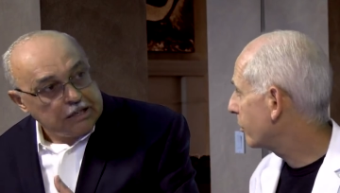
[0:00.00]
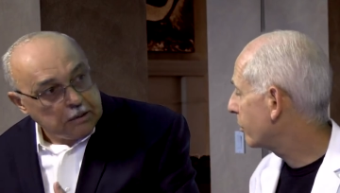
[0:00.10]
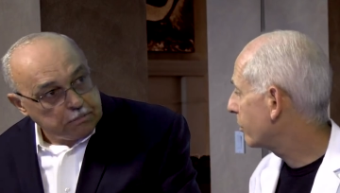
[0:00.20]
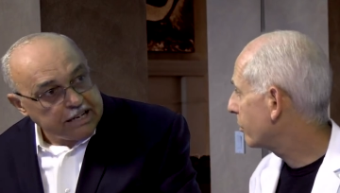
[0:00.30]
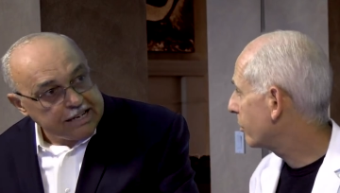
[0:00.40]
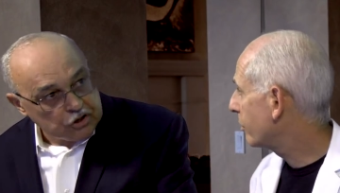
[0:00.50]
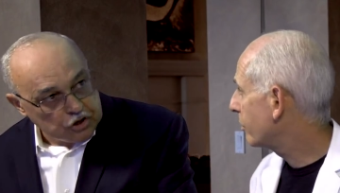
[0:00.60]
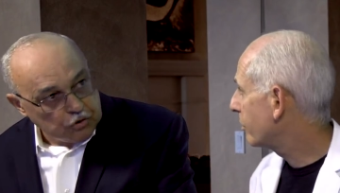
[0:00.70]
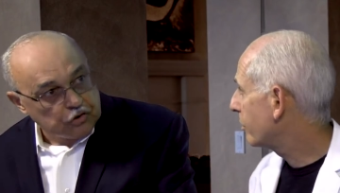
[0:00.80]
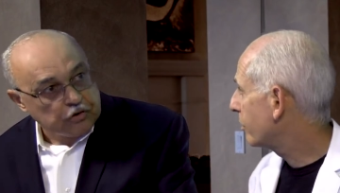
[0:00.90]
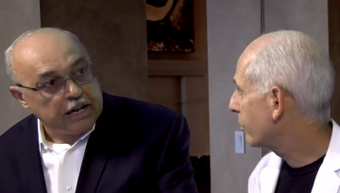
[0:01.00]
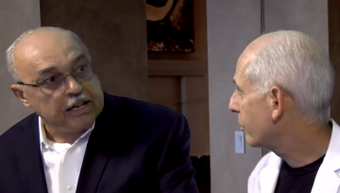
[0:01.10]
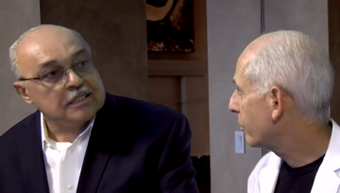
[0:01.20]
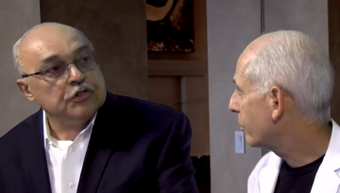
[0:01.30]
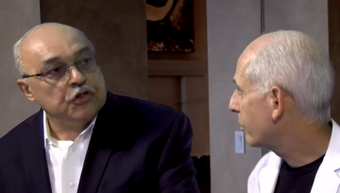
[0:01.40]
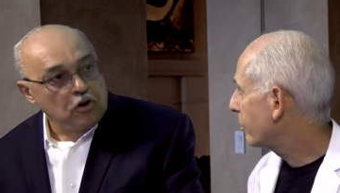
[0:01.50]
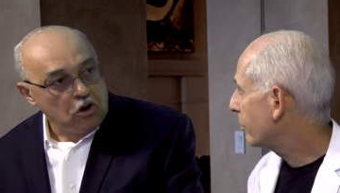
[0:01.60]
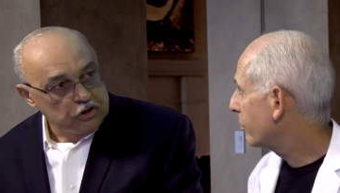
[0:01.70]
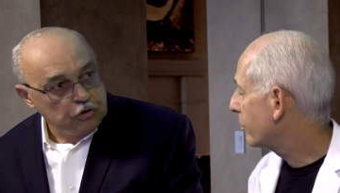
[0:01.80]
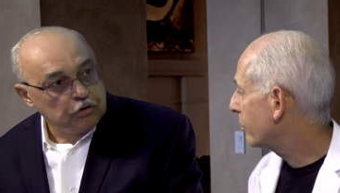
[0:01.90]
Speaker 1: depletes nutrients. It
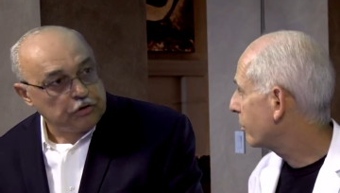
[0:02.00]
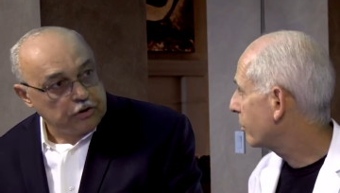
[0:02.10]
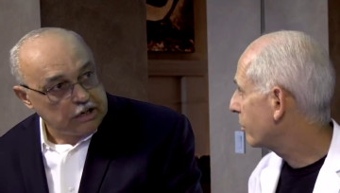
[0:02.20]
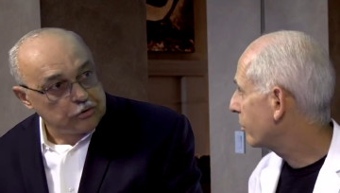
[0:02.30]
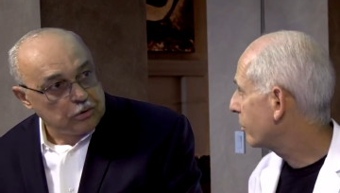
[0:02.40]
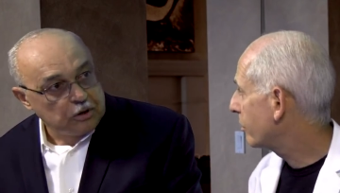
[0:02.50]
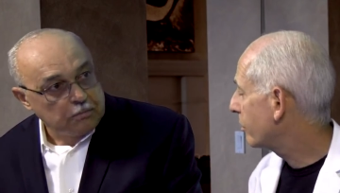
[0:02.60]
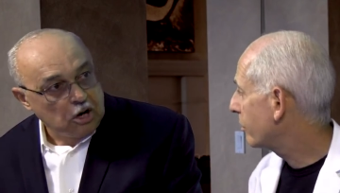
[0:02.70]
draws nutrients from the